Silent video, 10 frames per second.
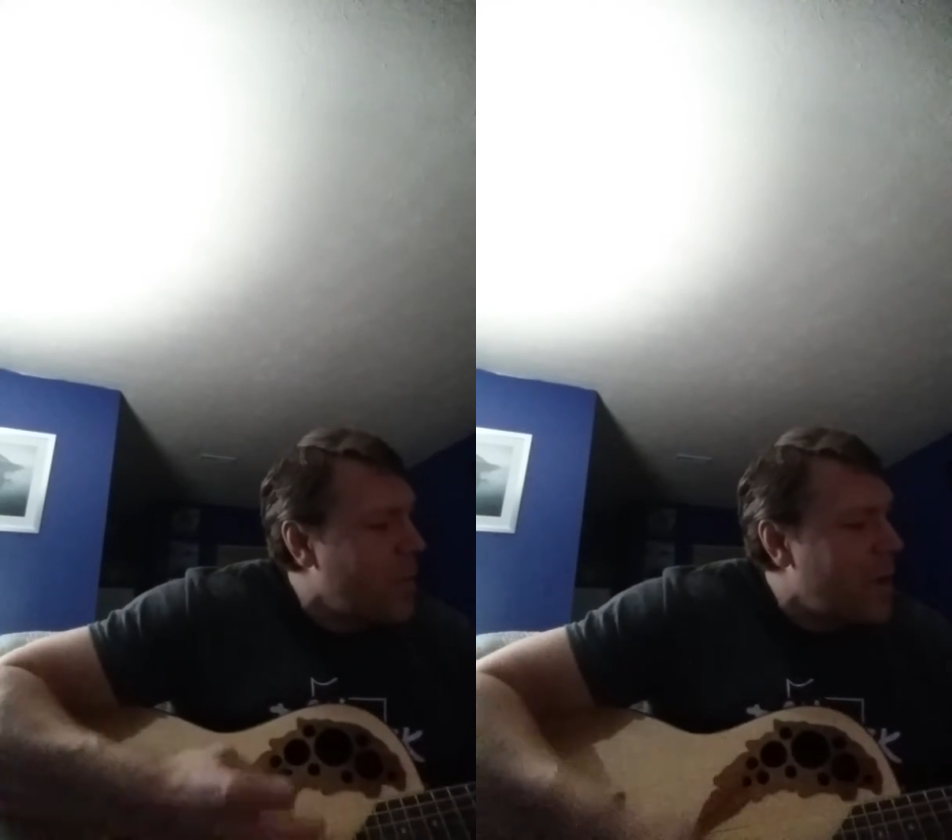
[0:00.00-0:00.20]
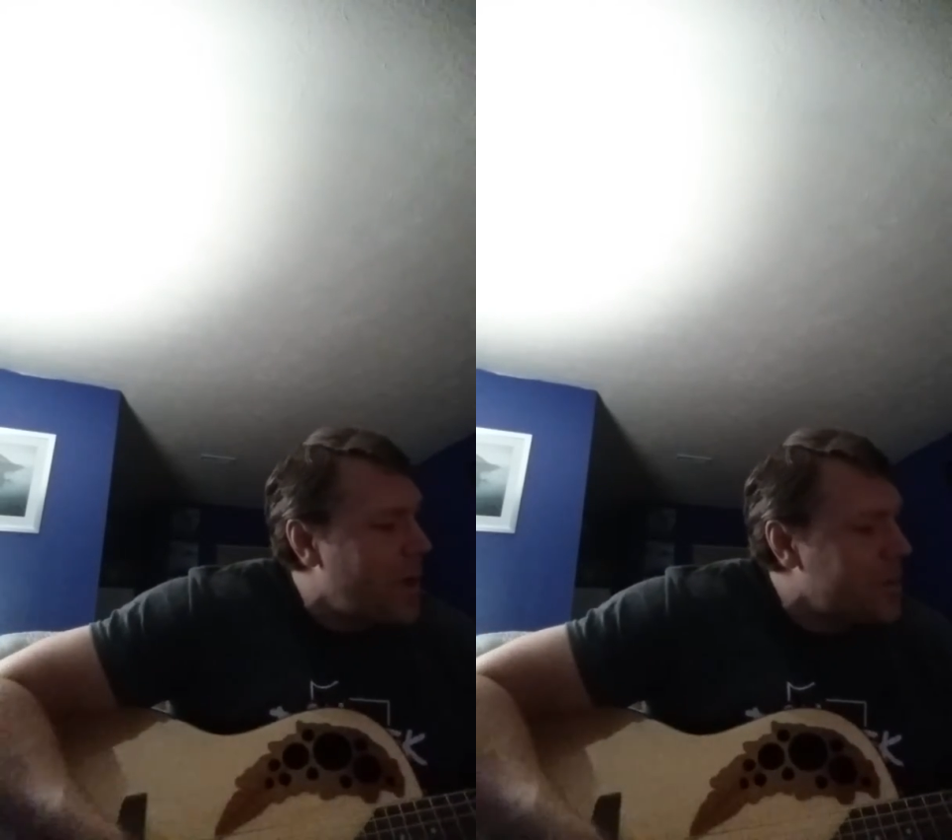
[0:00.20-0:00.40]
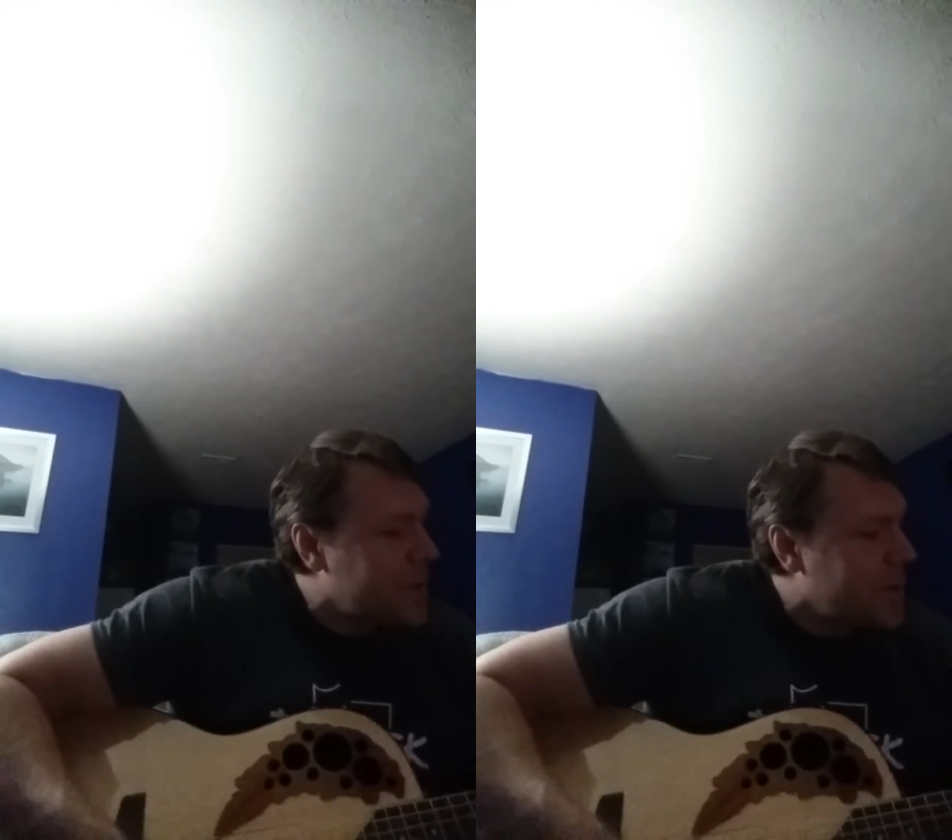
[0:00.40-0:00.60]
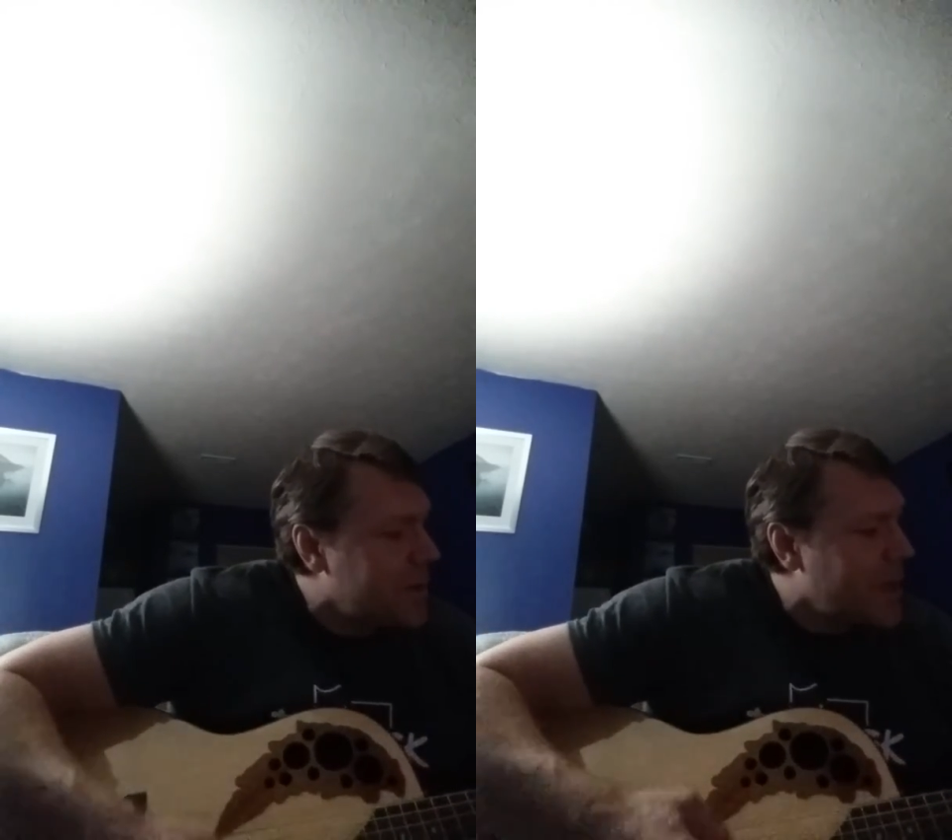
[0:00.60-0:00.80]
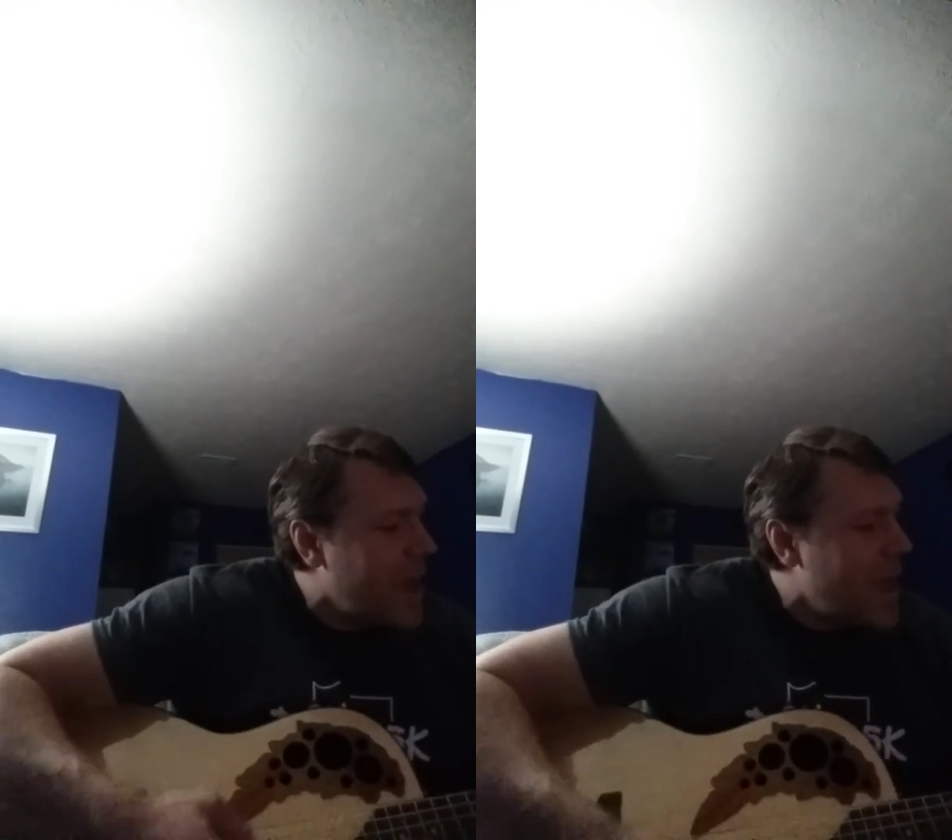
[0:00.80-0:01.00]
won't
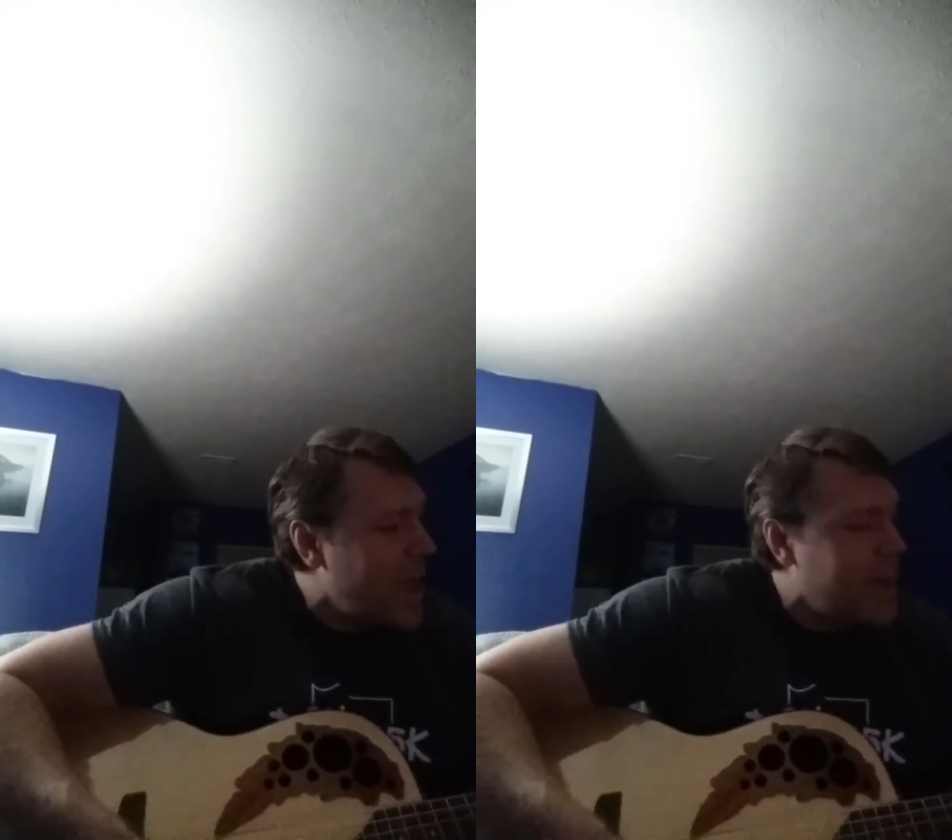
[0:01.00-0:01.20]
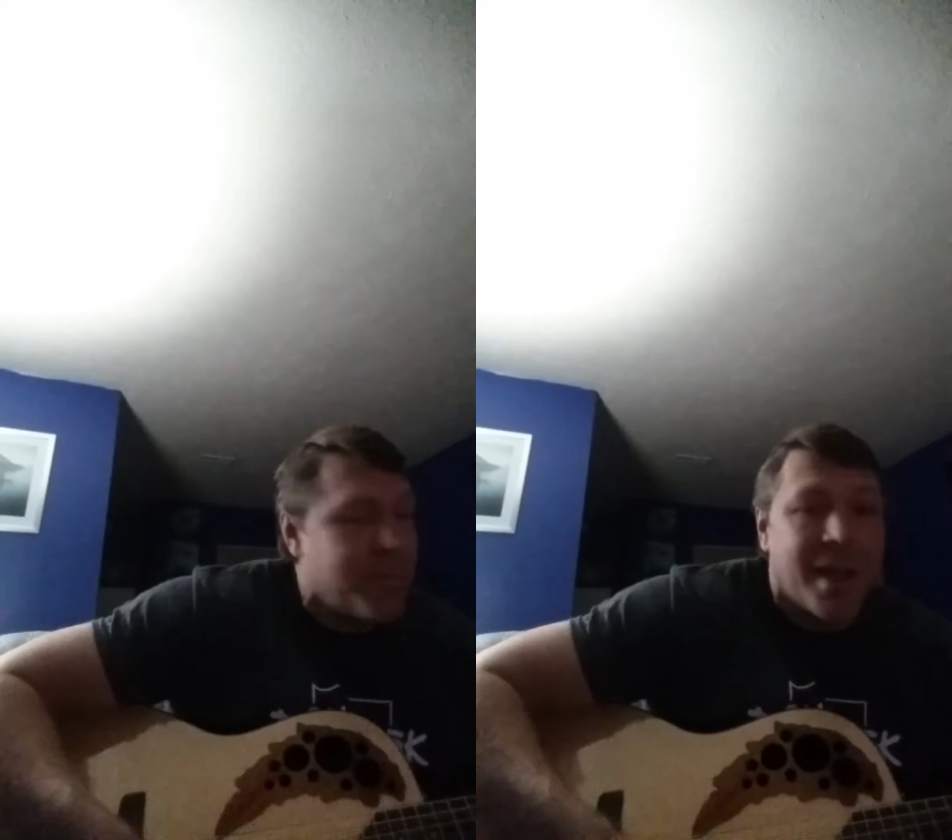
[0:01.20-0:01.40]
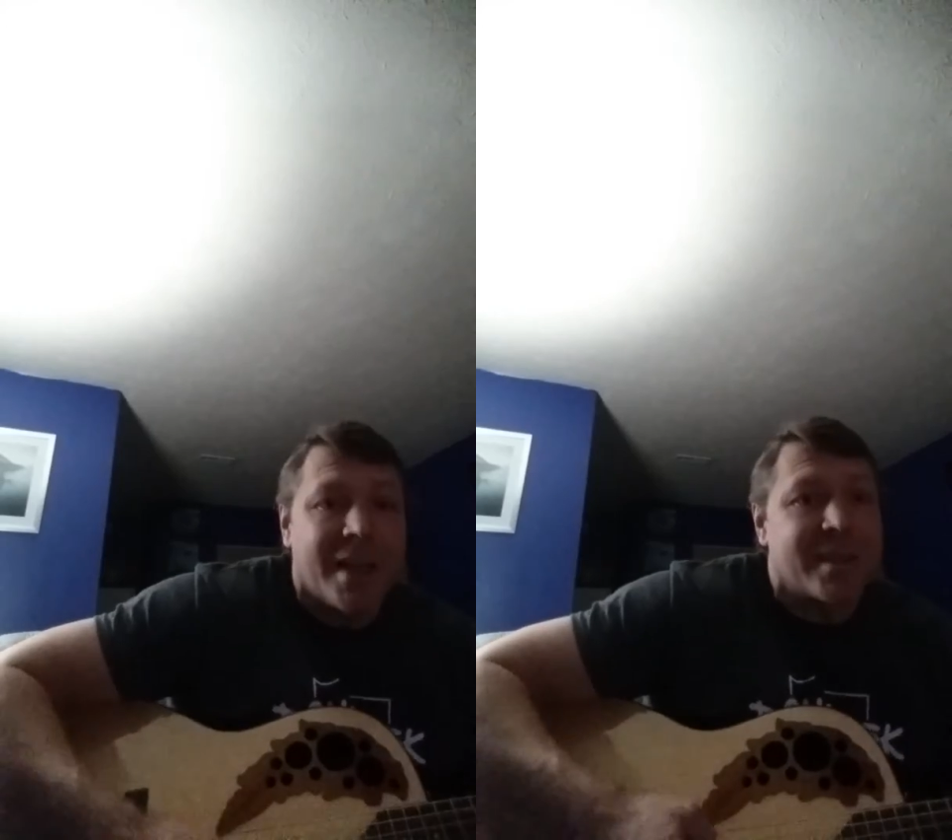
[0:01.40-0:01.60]
you guide my